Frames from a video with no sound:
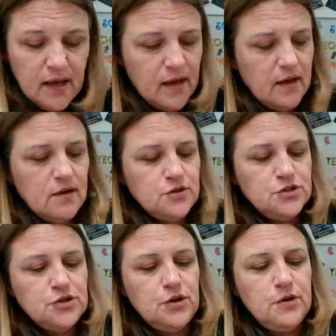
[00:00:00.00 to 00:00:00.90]
I'll
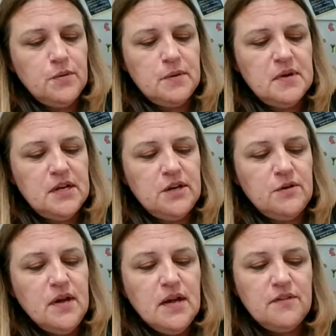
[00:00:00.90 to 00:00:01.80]
show you what I'm going to do. You
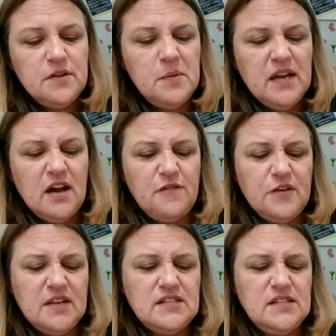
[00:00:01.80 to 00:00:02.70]
have to be careful
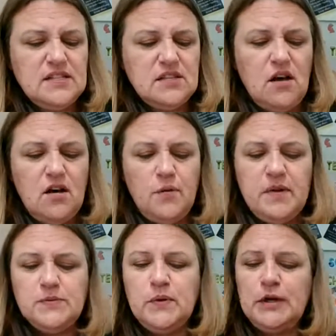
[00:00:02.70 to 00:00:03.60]
because these
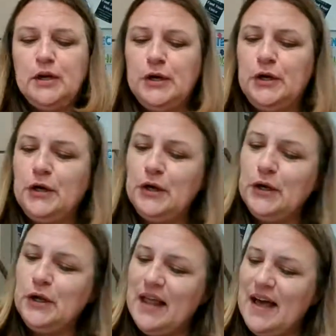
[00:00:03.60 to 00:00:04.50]
always want to
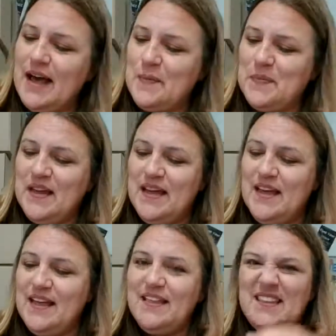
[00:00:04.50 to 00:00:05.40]
curl up.
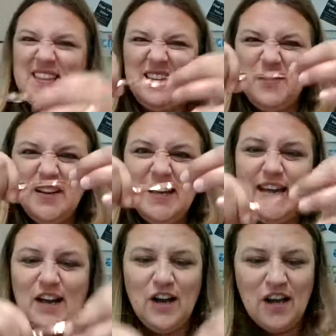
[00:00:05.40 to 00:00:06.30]
They want to
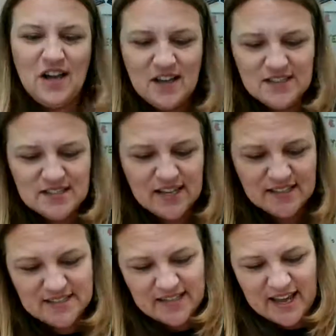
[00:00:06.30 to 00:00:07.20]
get all stuck
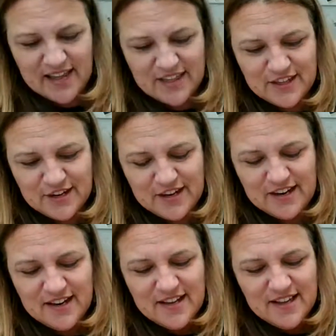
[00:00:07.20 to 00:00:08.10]
together. It
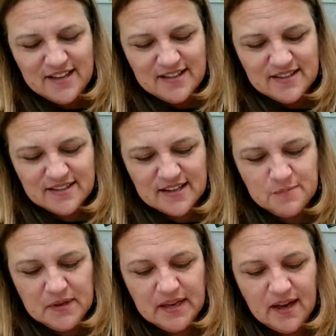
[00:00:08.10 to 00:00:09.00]
can
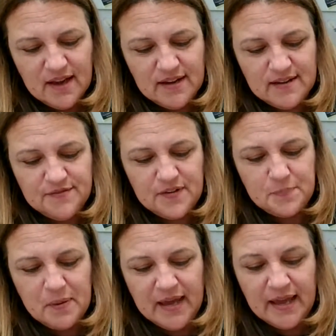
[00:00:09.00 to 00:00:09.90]
be kind of a
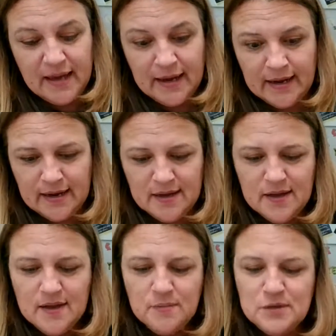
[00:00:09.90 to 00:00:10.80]
pain,
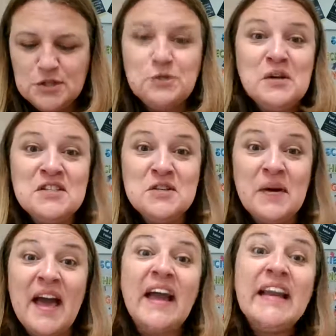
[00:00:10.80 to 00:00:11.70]
but you can do it.
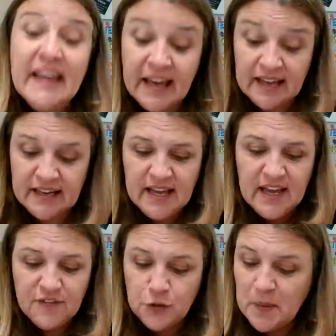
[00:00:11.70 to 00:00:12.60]
And again,
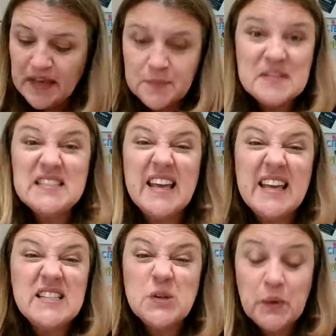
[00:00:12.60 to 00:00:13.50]
if you make a mistake,
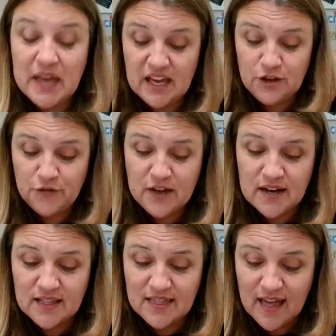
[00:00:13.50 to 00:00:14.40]
it's okay. You've got
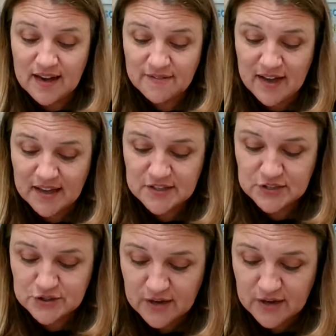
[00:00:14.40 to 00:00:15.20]
a lot of extra.